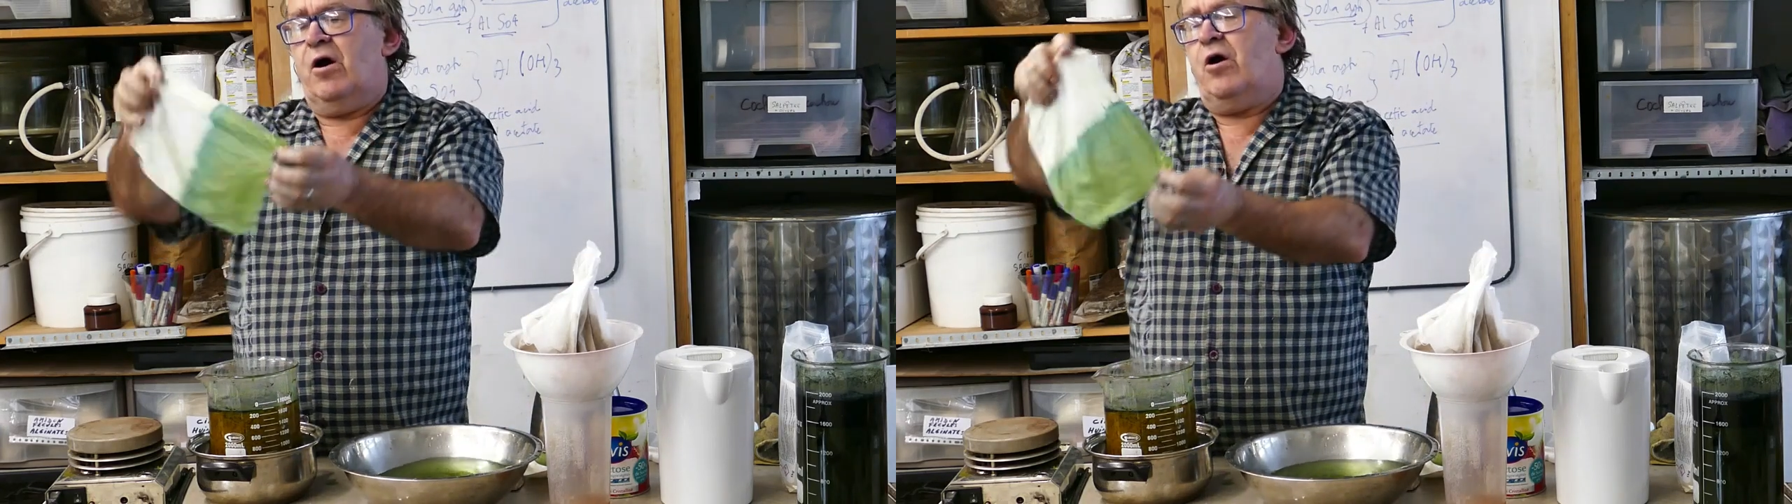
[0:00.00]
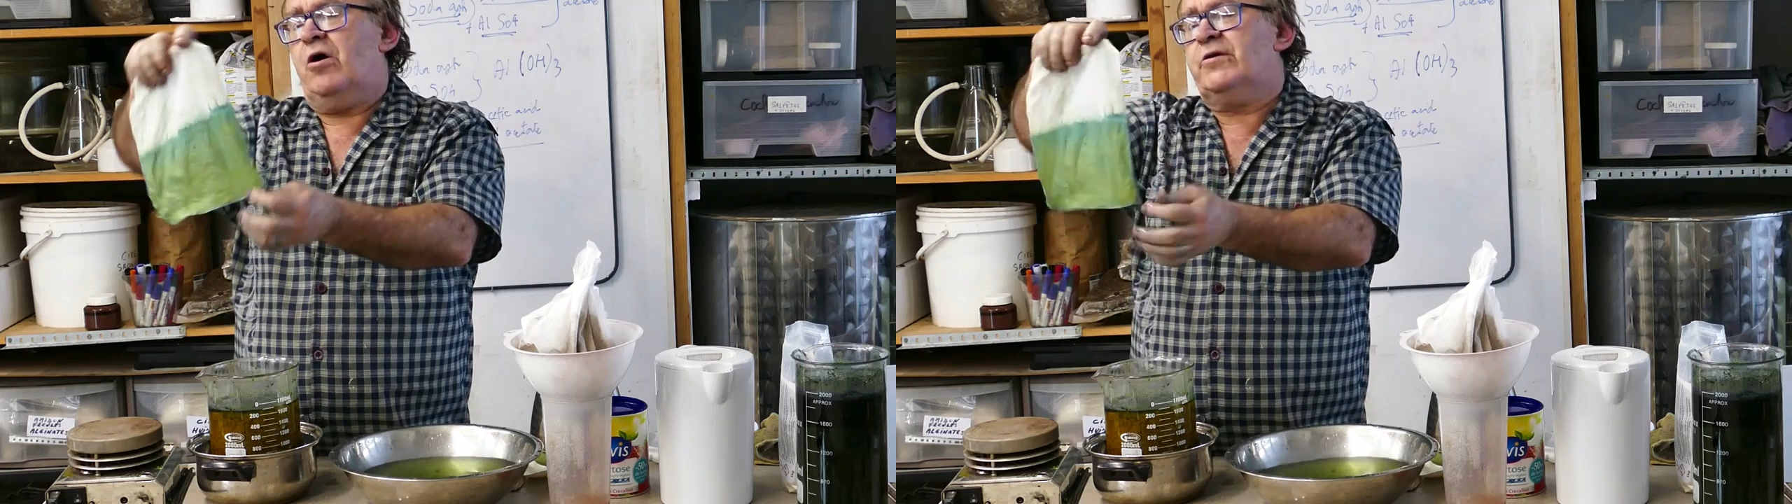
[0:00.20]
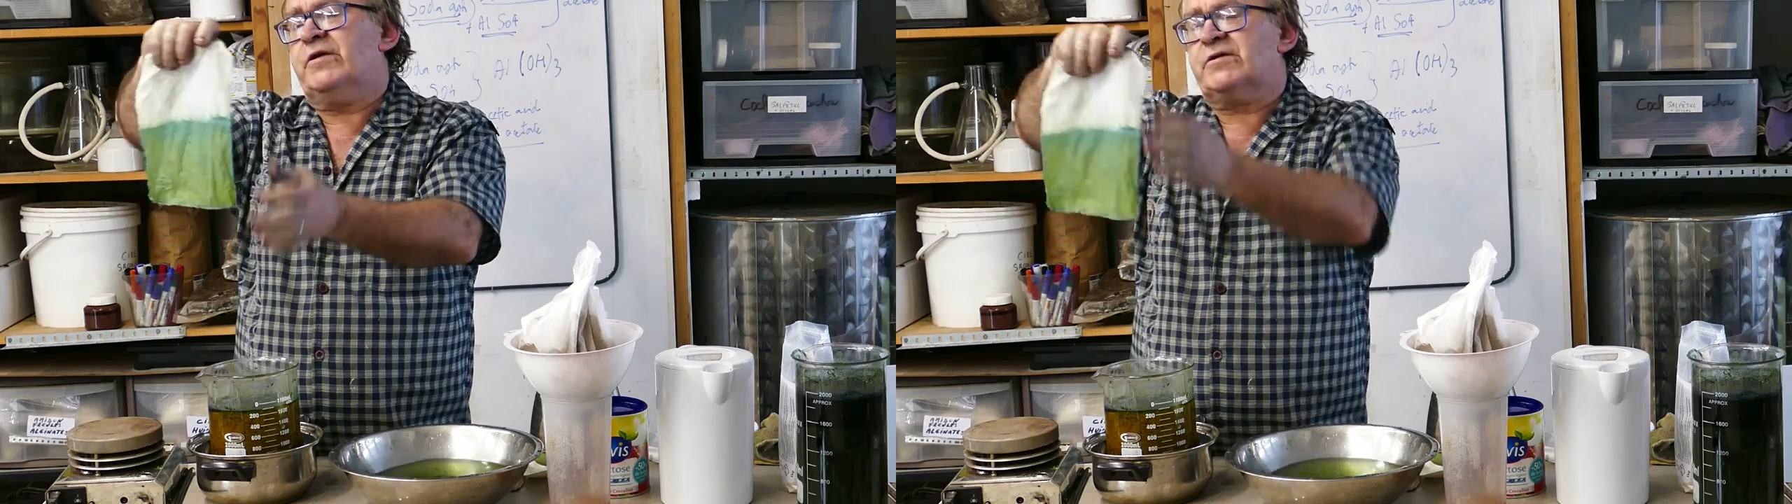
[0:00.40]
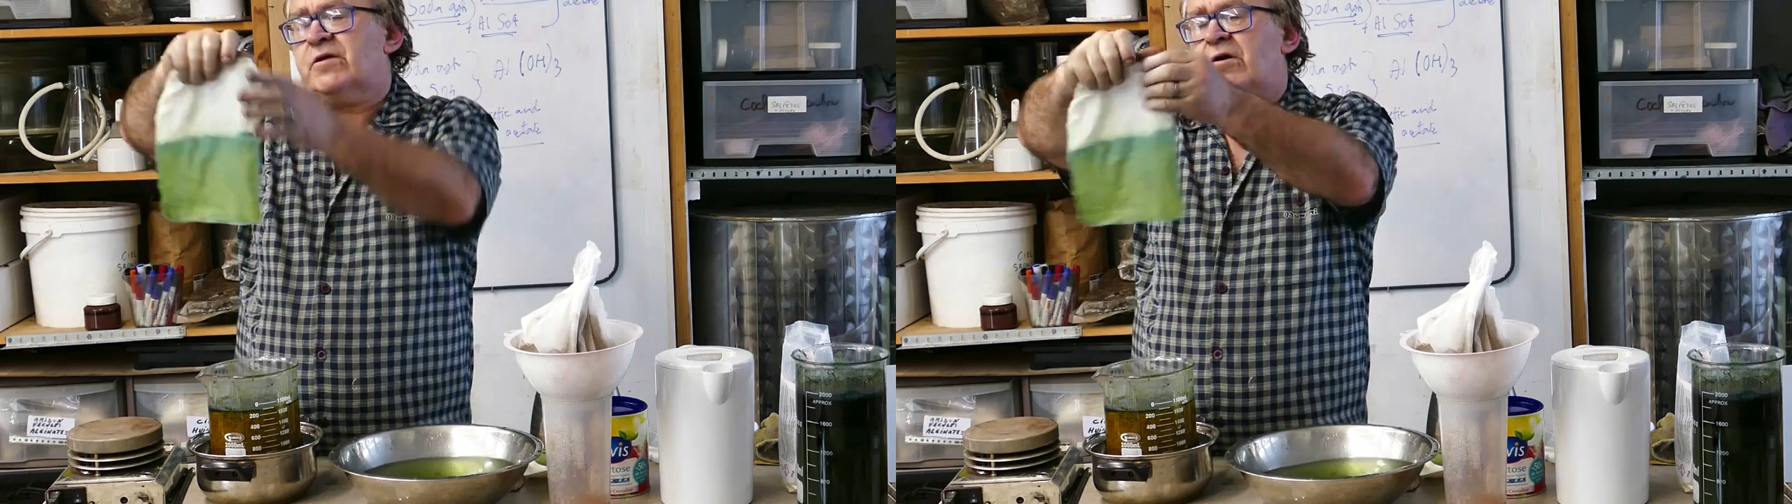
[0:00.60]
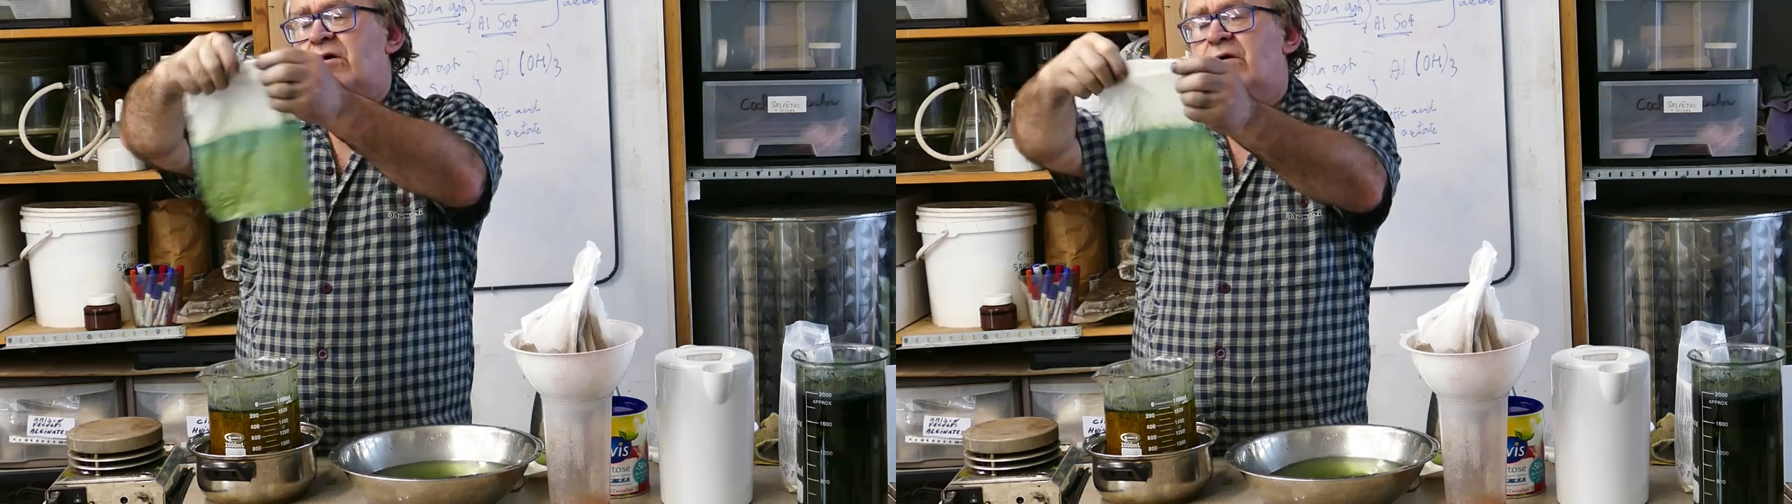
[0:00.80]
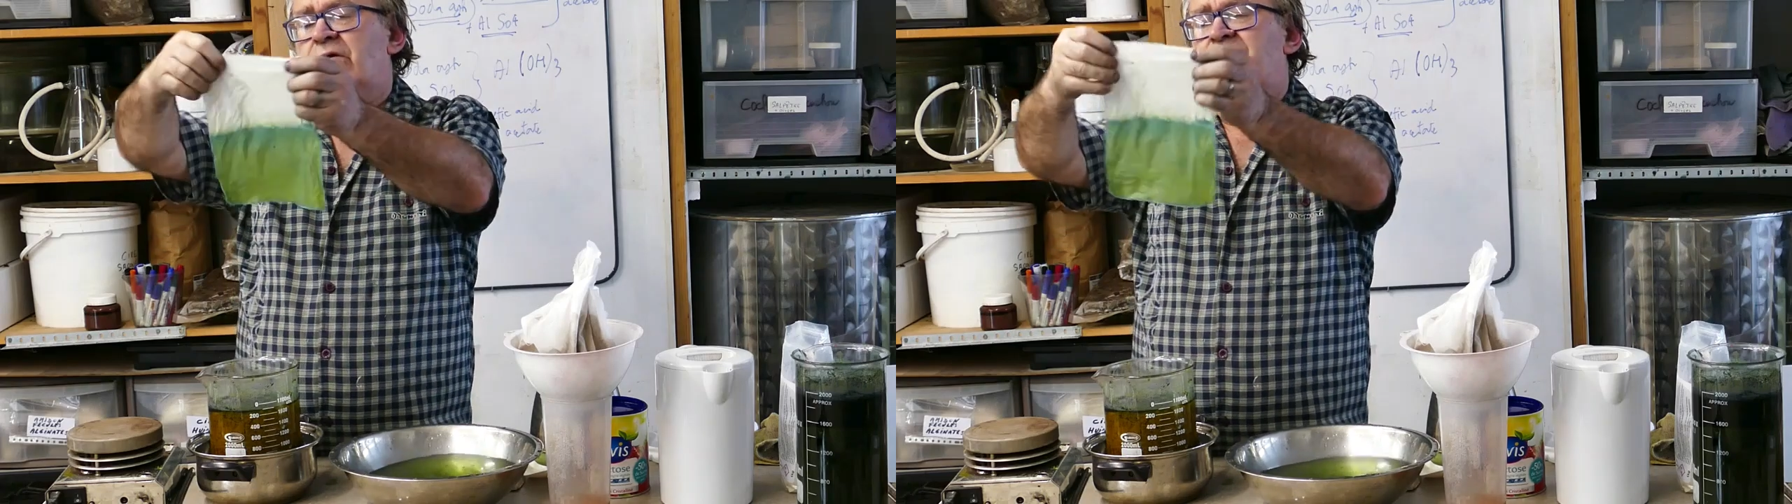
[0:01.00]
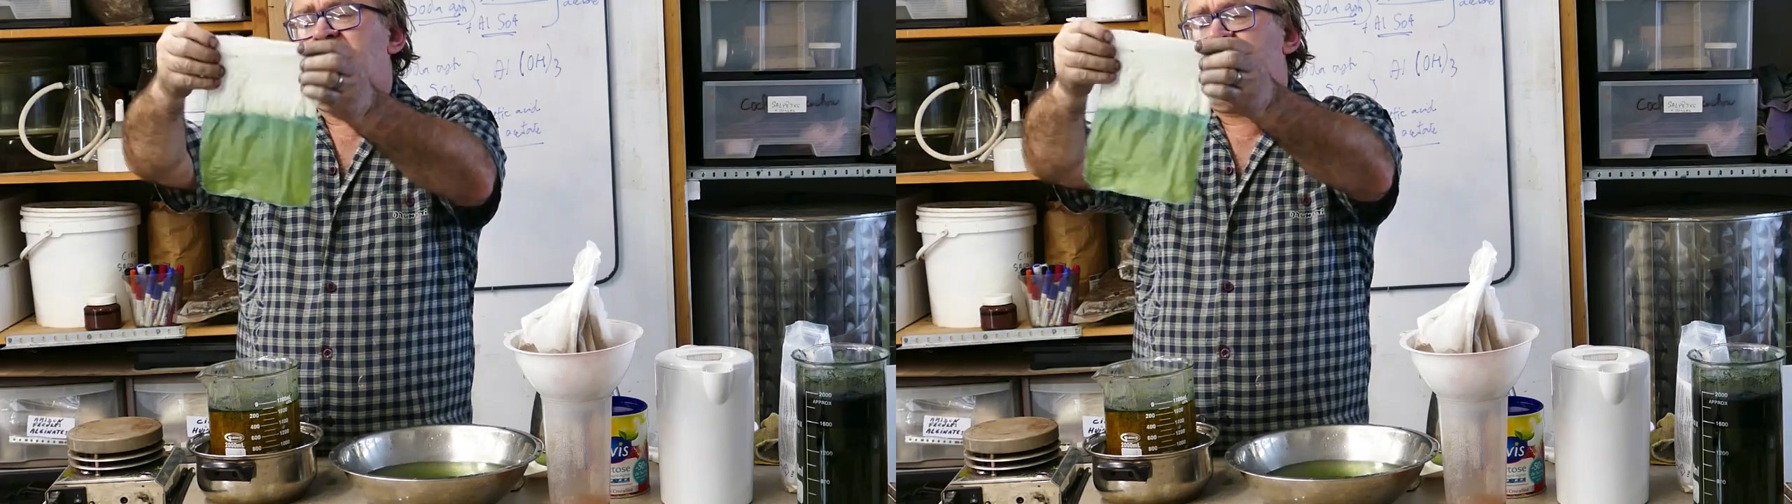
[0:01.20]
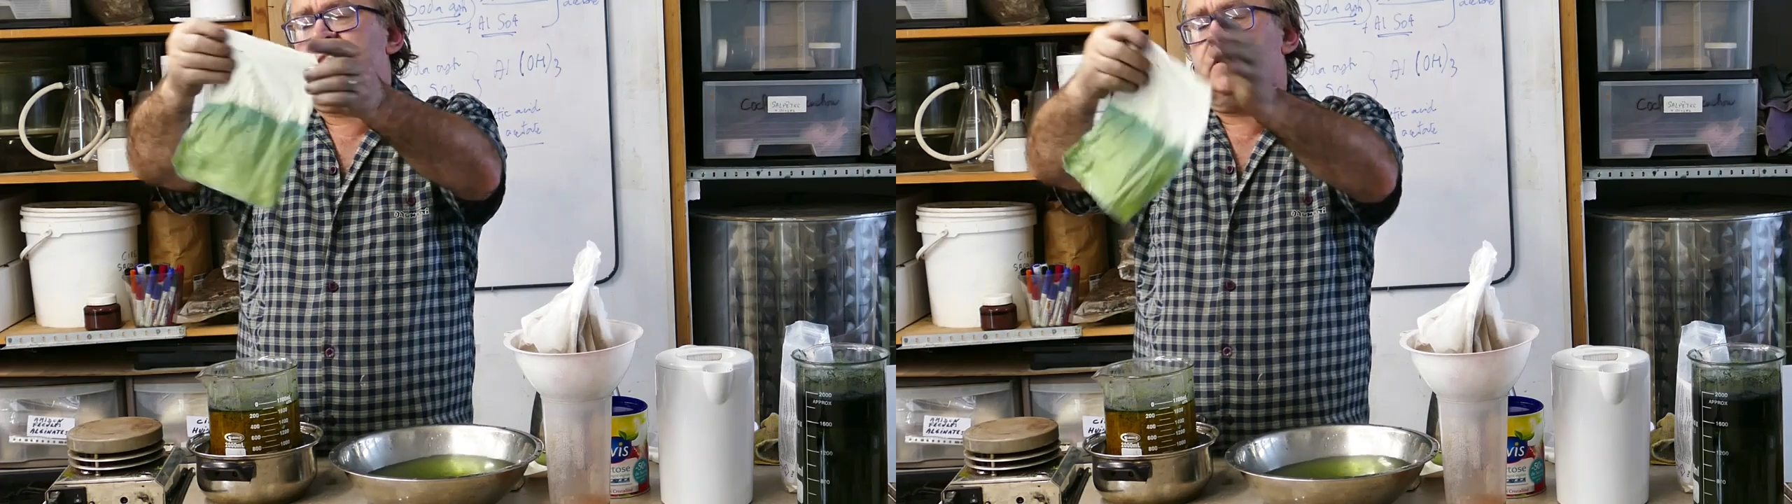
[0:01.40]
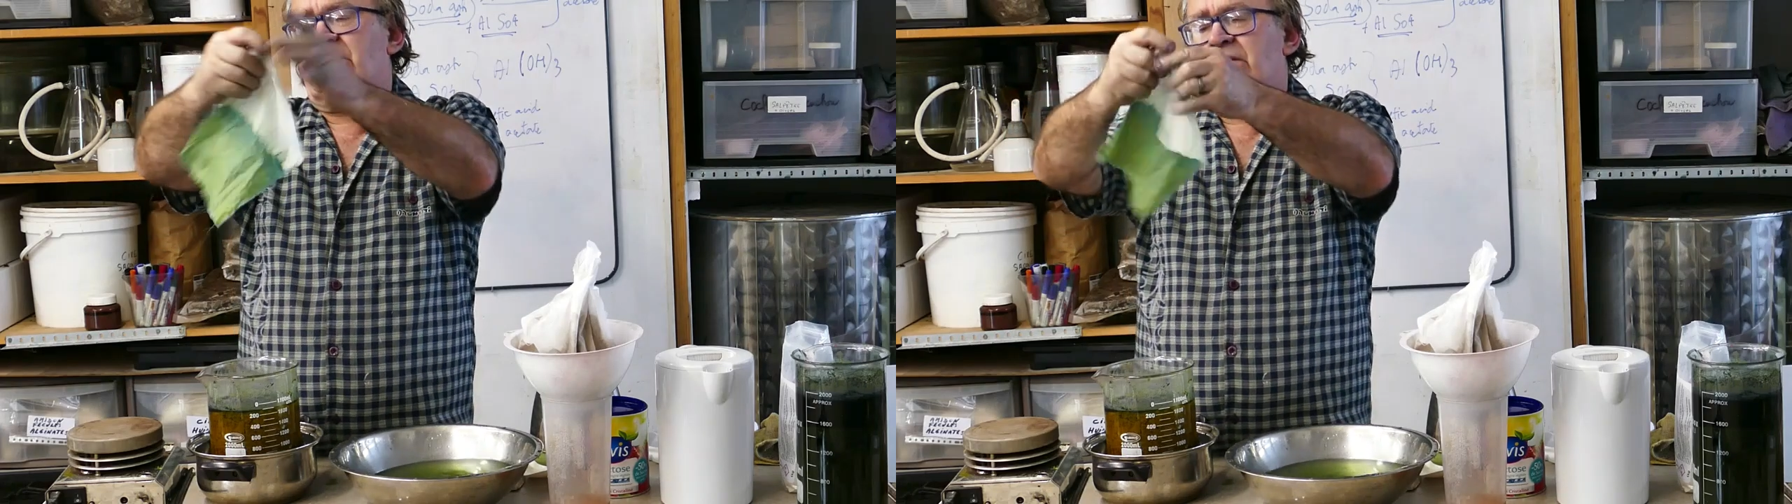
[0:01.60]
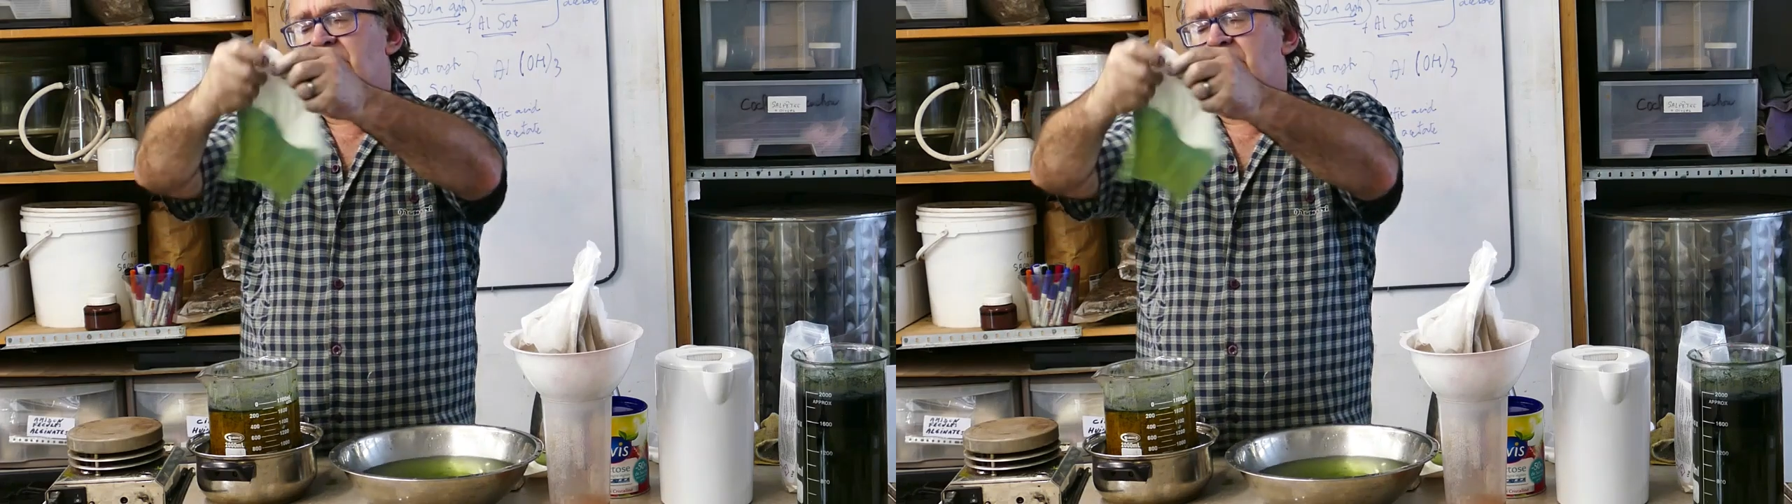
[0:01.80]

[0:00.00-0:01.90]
harness color appearing.